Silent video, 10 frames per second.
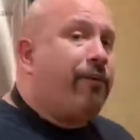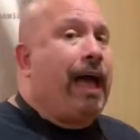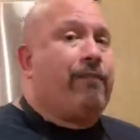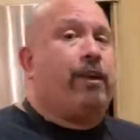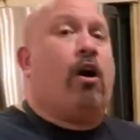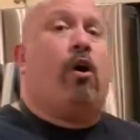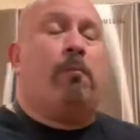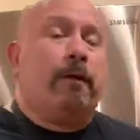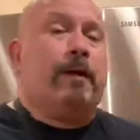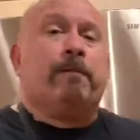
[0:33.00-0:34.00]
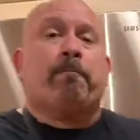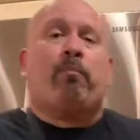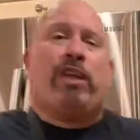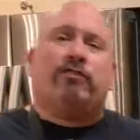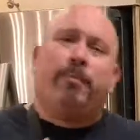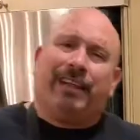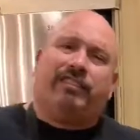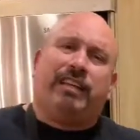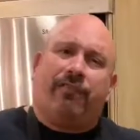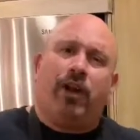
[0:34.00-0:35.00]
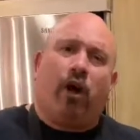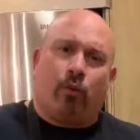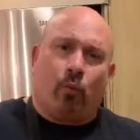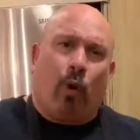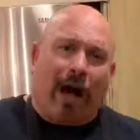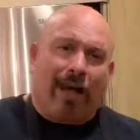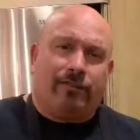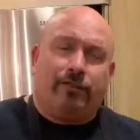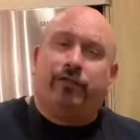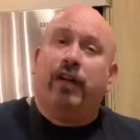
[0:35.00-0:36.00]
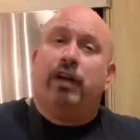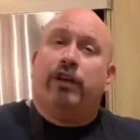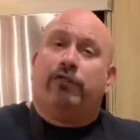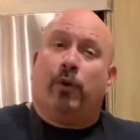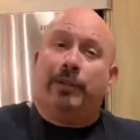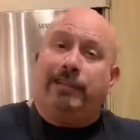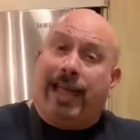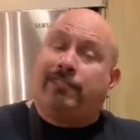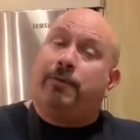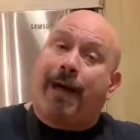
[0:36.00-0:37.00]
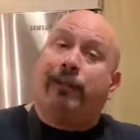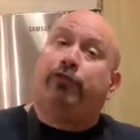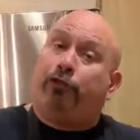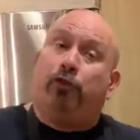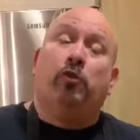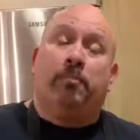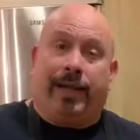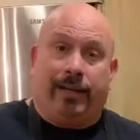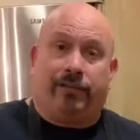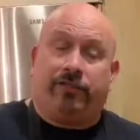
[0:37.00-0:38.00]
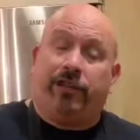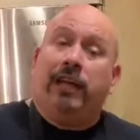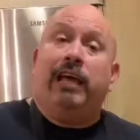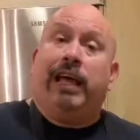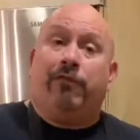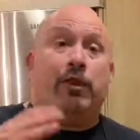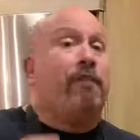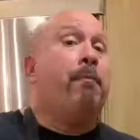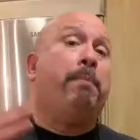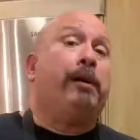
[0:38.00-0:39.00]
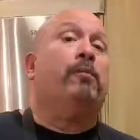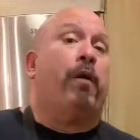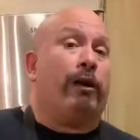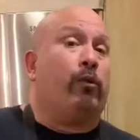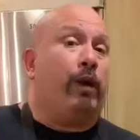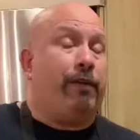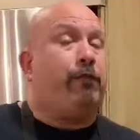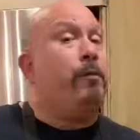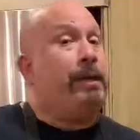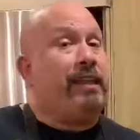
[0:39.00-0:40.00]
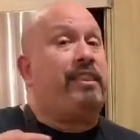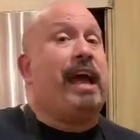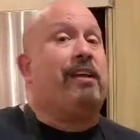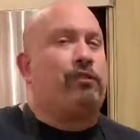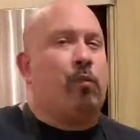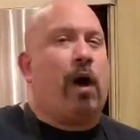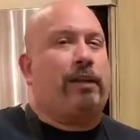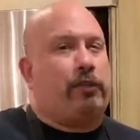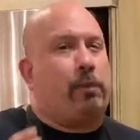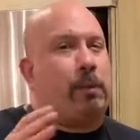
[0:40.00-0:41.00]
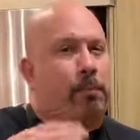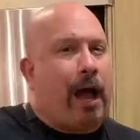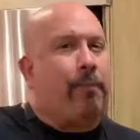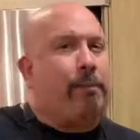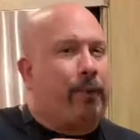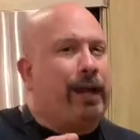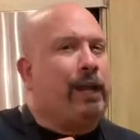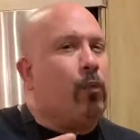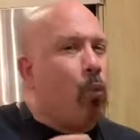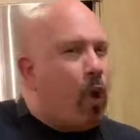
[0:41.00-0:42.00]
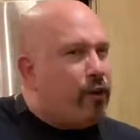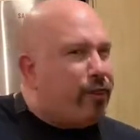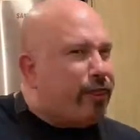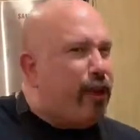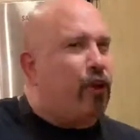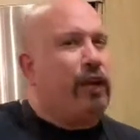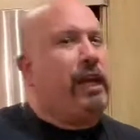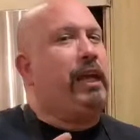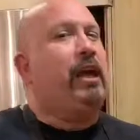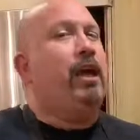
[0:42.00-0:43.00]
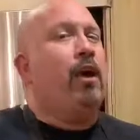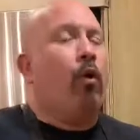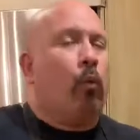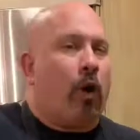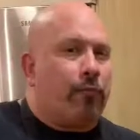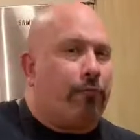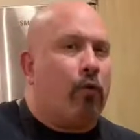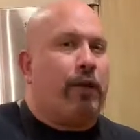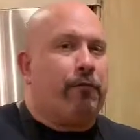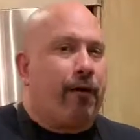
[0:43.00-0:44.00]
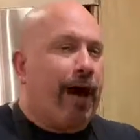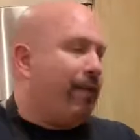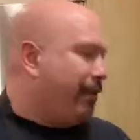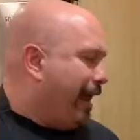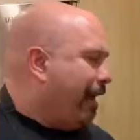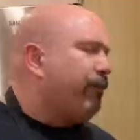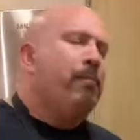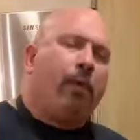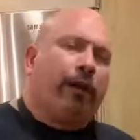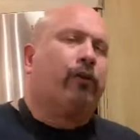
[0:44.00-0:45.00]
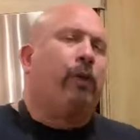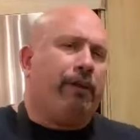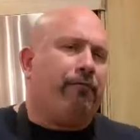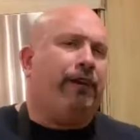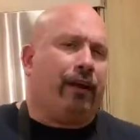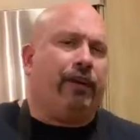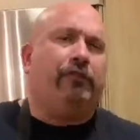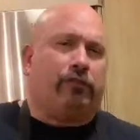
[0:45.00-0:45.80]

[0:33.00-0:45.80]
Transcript: I have at home is about 700 watts, so it takes about 2 minutes. If you have a bigger microwave, it could be 1,000 watts, you want to probably bring it at 130, 145, and every microwave varies